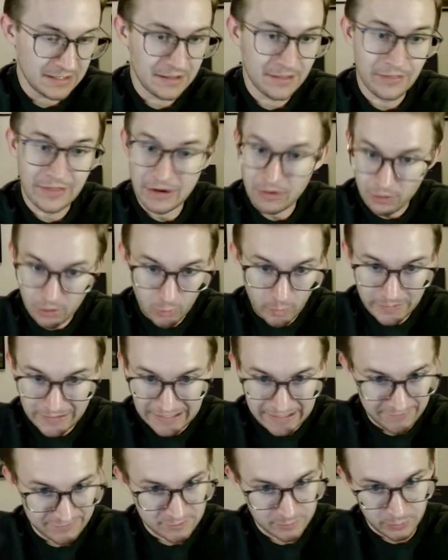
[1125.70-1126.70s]
They are going to
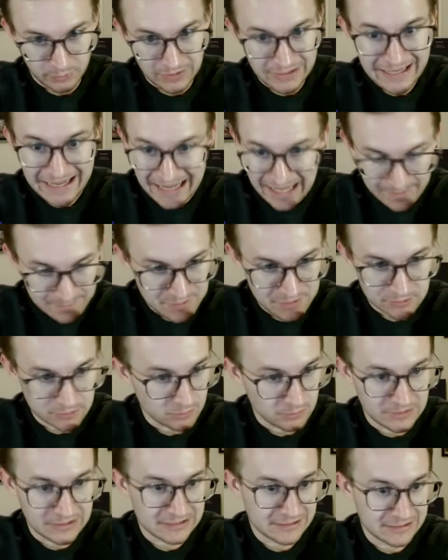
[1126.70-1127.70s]
have to play
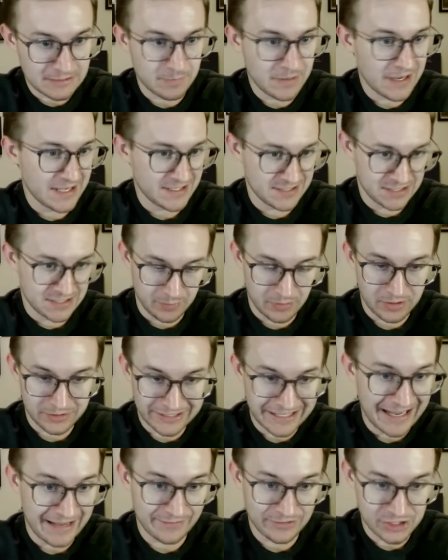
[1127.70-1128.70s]
absolutely elite basketball to
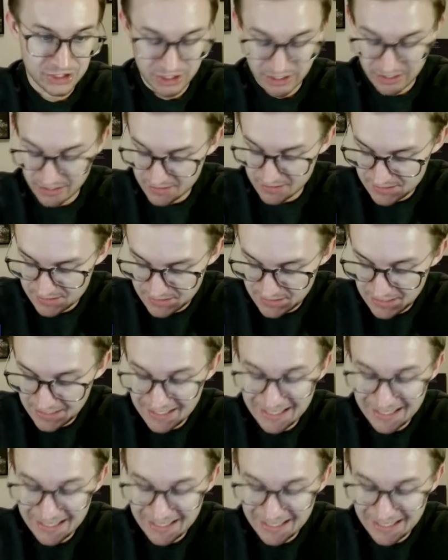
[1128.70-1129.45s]
have a chance